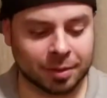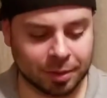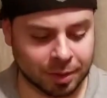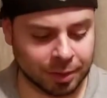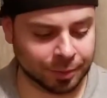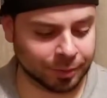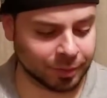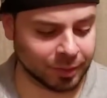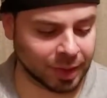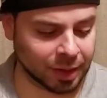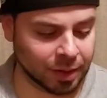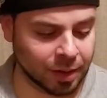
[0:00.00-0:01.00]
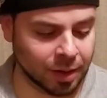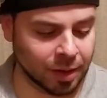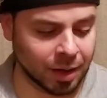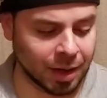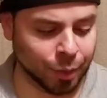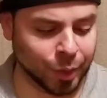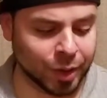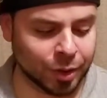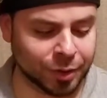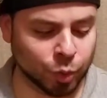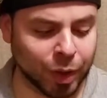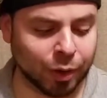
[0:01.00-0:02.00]
see.
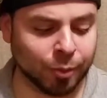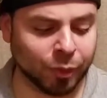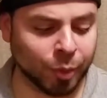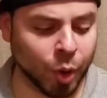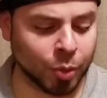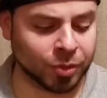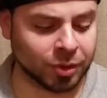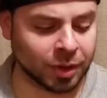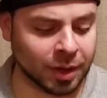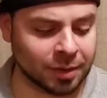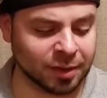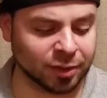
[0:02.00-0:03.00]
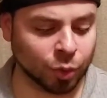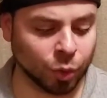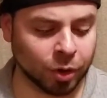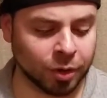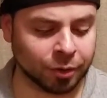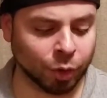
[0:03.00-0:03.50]
Wield the Wii remote as a sword,